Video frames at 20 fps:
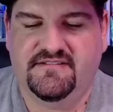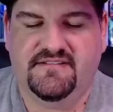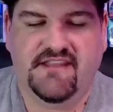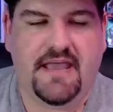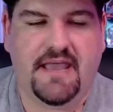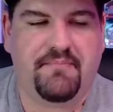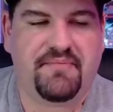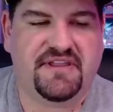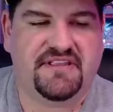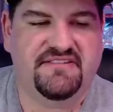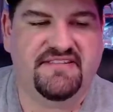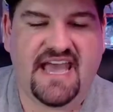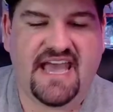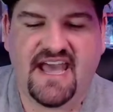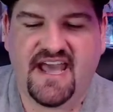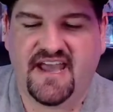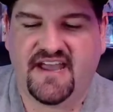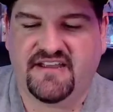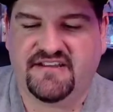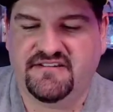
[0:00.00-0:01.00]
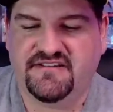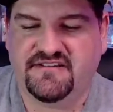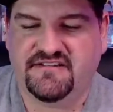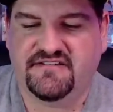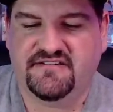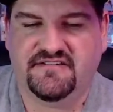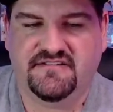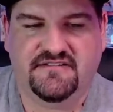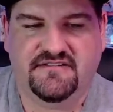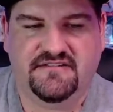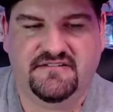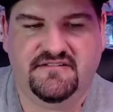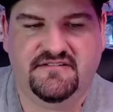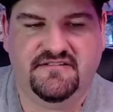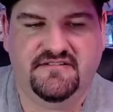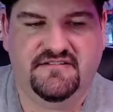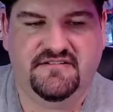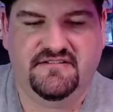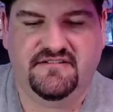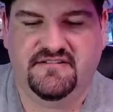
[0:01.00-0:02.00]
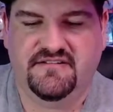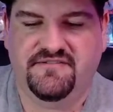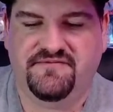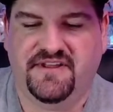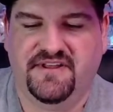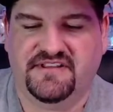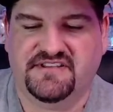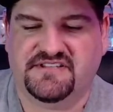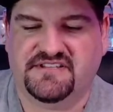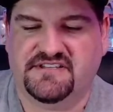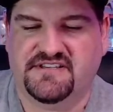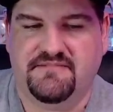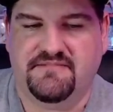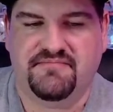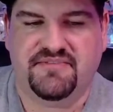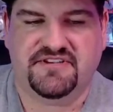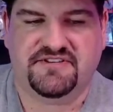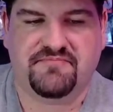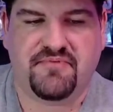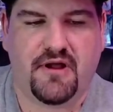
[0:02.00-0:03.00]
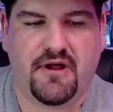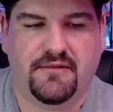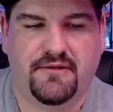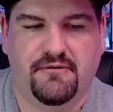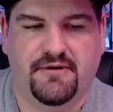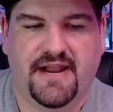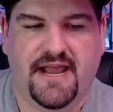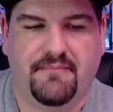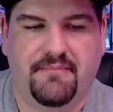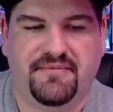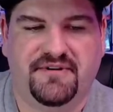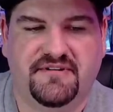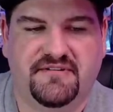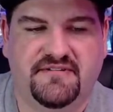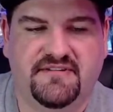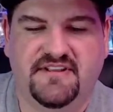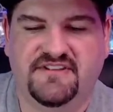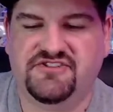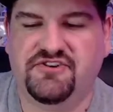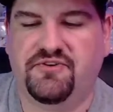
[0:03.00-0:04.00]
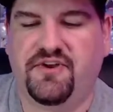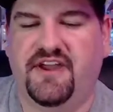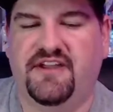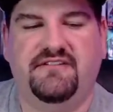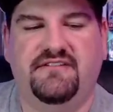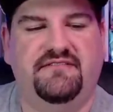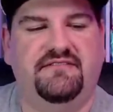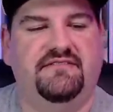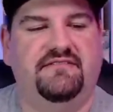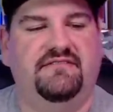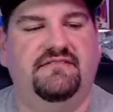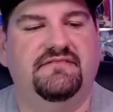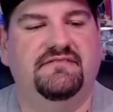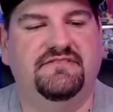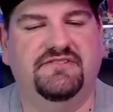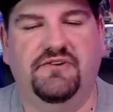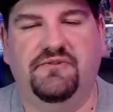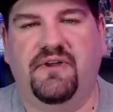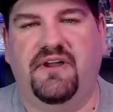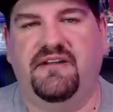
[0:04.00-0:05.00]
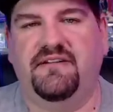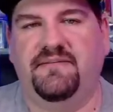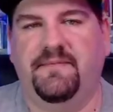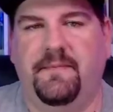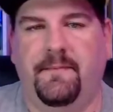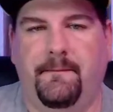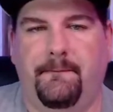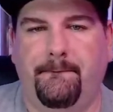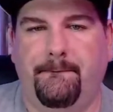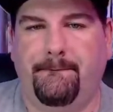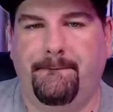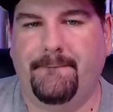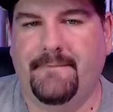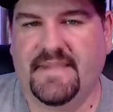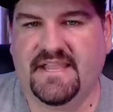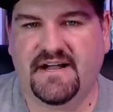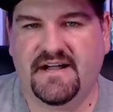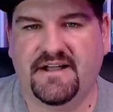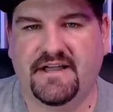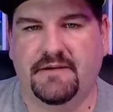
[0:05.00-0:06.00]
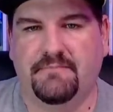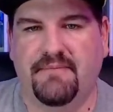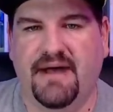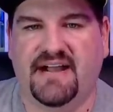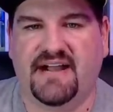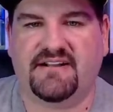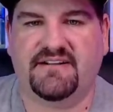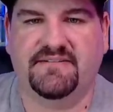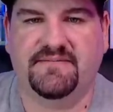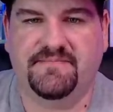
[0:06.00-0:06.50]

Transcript: Epic Dad fell asleep. Is probably what happened. It's okay. It's okay. I'll get him back.